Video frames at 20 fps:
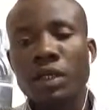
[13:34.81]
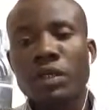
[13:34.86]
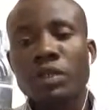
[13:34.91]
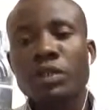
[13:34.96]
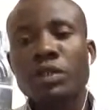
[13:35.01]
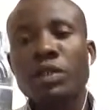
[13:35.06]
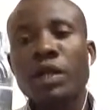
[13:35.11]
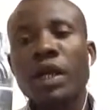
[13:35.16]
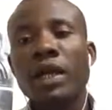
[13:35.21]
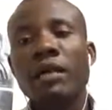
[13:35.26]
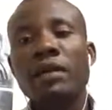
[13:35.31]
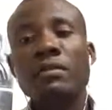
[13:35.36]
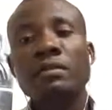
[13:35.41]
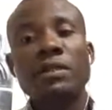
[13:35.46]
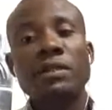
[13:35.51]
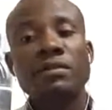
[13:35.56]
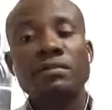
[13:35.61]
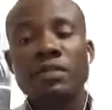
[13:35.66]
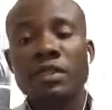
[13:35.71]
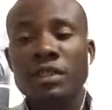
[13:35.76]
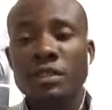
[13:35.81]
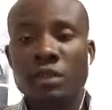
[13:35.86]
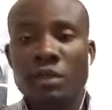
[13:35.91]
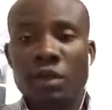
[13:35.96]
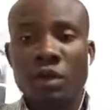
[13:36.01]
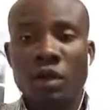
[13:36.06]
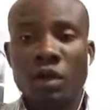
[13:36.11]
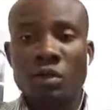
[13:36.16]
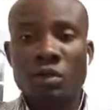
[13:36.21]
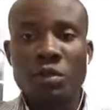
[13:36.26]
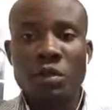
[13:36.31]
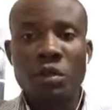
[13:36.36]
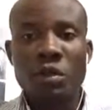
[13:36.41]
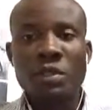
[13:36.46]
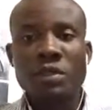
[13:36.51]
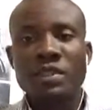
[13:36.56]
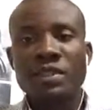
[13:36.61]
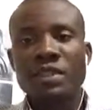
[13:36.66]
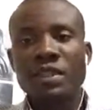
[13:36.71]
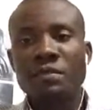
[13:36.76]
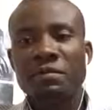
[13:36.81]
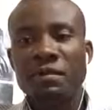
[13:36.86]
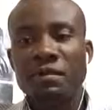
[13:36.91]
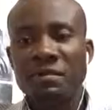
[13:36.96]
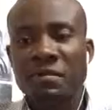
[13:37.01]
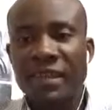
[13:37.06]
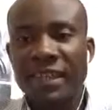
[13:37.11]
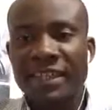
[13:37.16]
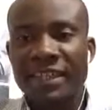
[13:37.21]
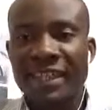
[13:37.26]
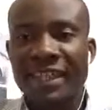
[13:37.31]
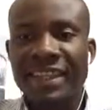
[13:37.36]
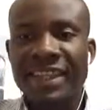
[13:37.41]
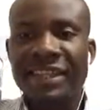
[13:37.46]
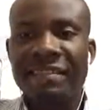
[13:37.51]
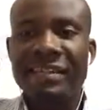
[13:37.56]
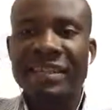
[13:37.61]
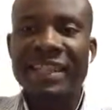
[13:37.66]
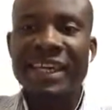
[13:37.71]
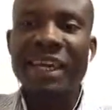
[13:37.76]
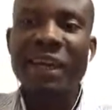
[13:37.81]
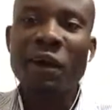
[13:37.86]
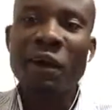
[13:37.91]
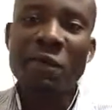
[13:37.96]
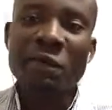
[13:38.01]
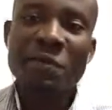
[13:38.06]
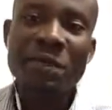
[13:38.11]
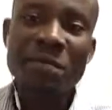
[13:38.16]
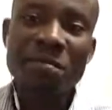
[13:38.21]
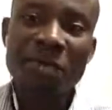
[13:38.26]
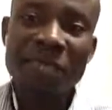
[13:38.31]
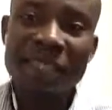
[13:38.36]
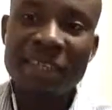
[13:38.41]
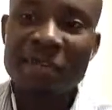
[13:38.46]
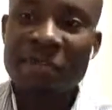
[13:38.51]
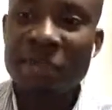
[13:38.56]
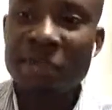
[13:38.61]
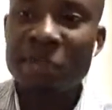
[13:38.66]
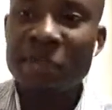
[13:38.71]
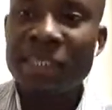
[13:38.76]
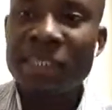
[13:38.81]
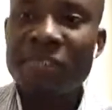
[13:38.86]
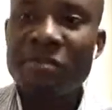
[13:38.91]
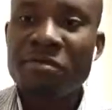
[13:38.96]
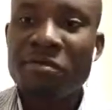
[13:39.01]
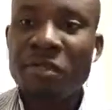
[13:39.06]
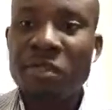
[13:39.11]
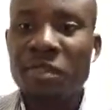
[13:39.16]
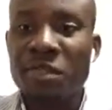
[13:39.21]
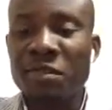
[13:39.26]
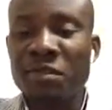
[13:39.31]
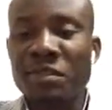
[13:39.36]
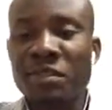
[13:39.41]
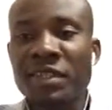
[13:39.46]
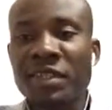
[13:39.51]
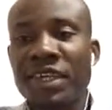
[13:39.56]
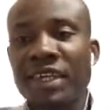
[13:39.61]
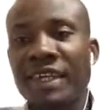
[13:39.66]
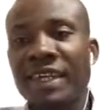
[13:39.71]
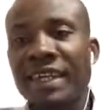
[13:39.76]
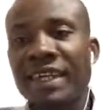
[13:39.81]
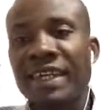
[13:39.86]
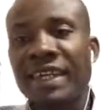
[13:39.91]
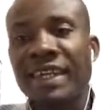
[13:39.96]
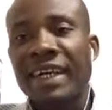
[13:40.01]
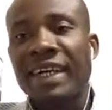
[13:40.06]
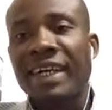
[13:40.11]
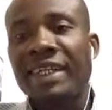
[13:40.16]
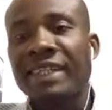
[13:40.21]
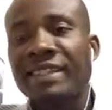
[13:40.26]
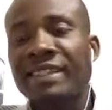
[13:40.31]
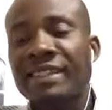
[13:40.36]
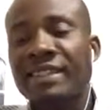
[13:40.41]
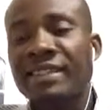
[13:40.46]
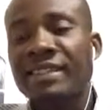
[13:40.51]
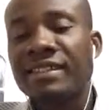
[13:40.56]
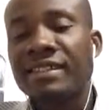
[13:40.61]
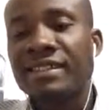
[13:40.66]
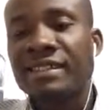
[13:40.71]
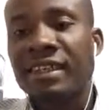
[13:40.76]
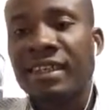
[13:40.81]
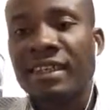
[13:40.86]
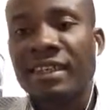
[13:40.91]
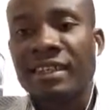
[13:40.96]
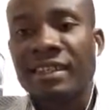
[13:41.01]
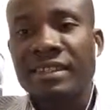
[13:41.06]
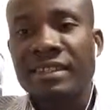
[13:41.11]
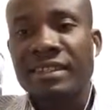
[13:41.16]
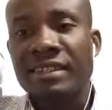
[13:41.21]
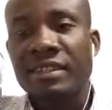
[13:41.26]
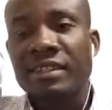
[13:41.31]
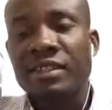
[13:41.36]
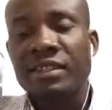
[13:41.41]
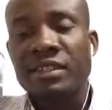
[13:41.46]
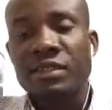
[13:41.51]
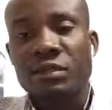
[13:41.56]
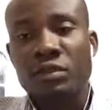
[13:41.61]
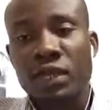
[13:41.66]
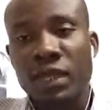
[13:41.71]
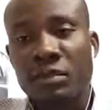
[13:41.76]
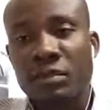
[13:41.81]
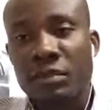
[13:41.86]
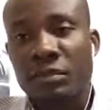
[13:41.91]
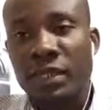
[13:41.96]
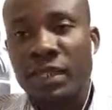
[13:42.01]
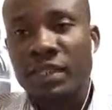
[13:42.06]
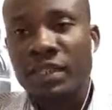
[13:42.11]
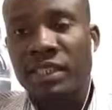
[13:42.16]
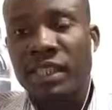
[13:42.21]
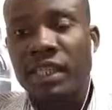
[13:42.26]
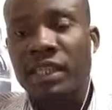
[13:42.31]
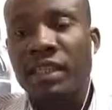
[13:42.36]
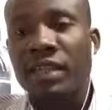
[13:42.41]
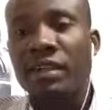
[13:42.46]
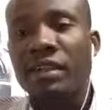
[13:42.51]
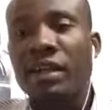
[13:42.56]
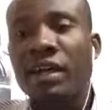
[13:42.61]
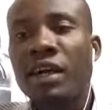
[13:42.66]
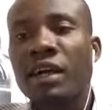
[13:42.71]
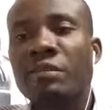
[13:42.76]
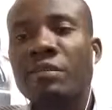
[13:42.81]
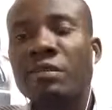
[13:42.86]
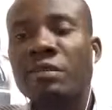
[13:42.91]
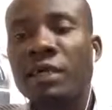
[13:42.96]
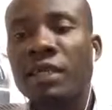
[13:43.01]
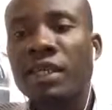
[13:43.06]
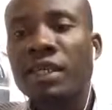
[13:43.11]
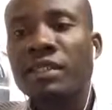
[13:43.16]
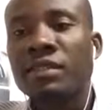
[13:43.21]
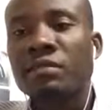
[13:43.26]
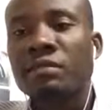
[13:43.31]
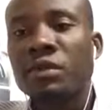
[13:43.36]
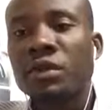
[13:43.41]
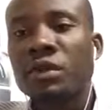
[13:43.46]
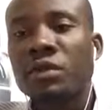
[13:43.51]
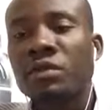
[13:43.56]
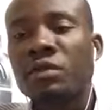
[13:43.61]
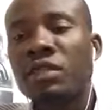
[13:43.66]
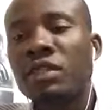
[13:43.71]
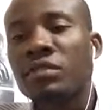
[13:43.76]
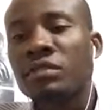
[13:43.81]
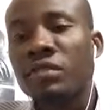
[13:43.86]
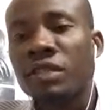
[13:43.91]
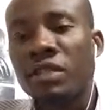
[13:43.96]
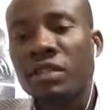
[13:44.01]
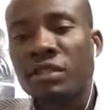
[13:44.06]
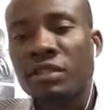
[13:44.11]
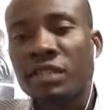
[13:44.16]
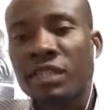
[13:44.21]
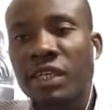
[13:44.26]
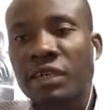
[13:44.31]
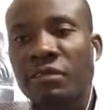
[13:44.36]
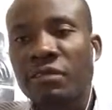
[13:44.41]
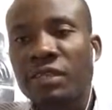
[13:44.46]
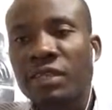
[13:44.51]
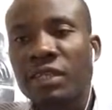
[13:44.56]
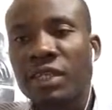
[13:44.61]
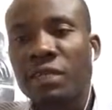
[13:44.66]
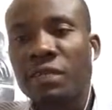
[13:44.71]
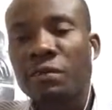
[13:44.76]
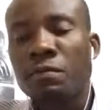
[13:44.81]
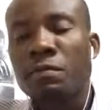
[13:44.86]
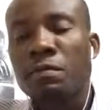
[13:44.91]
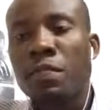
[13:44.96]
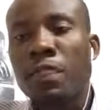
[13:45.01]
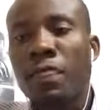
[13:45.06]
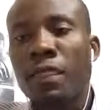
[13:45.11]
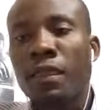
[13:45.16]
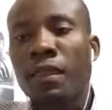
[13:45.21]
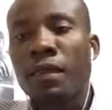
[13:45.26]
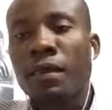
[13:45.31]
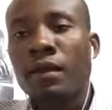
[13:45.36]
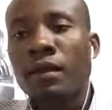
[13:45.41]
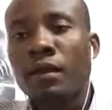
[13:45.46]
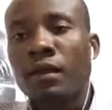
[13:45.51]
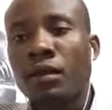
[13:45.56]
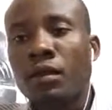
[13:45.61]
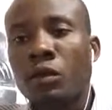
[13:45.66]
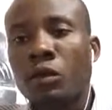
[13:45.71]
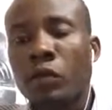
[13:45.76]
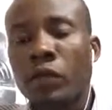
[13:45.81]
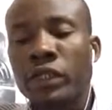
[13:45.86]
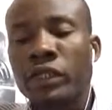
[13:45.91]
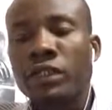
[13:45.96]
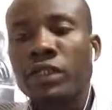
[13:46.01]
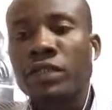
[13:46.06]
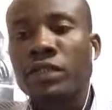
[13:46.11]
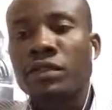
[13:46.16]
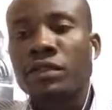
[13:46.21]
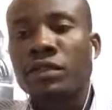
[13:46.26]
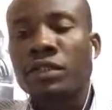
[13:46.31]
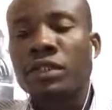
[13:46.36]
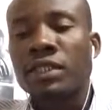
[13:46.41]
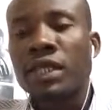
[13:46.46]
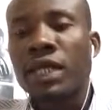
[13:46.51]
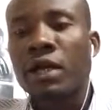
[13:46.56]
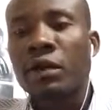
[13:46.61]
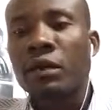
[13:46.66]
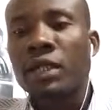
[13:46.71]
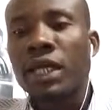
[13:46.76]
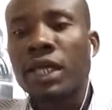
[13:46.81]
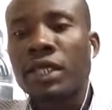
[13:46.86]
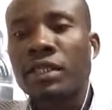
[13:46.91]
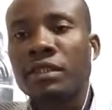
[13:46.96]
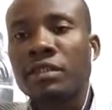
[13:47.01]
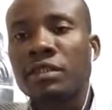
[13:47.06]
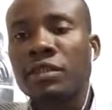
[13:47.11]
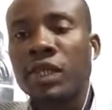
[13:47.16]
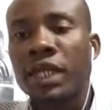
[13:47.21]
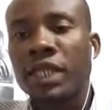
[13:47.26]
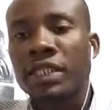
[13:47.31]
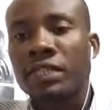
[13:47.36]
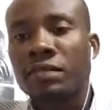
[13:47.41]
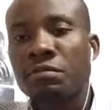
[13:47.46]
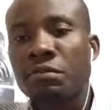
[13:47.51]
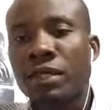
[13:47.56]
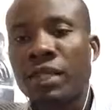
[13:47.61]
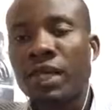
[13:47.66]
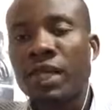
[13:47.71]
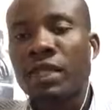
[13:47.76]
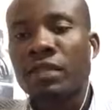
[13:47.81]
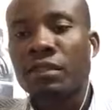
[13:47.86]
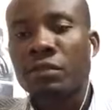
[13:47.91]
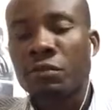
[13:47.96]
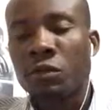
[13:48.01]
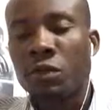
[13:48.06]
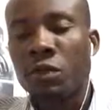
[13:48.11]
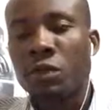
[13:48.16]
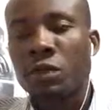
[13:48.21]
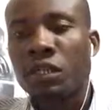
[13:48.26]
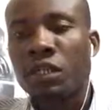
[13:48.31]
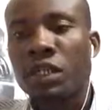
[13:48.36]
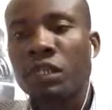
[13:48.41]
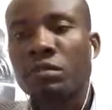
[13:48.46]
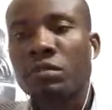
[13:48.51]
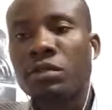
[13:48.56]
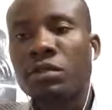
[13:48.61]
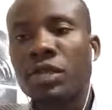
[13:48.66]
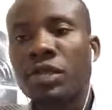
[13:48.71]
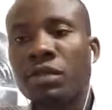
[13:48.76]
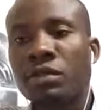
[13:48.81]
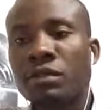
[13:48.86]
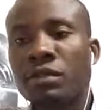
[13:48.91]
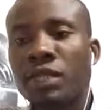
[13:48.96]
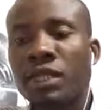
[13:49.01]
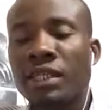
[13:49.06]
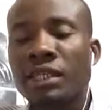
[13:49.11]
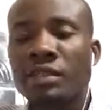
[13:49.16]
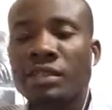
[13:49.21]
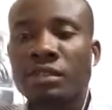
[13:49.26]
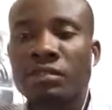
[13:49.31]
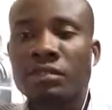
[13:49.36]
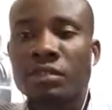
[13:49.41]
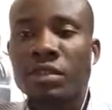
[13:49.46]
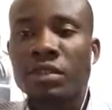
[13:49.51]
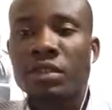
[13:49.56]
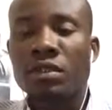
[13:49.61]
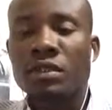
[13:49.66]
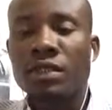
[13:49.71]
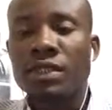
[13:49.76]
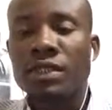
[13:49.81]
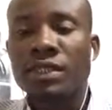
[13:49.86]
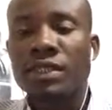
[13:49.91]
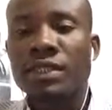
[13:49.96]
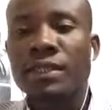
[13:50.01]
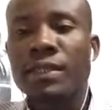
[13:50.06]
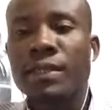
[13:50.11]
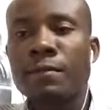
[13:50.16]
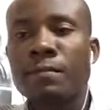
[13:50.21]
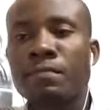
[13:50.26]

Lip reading: So I hope this video, although it's not been very clear, but I hope it's been informative for you. And subscribe to my channel. I'll be making more great videos after now. Questions I would like you to ask me, and of course I'll be ready with the answer for you, is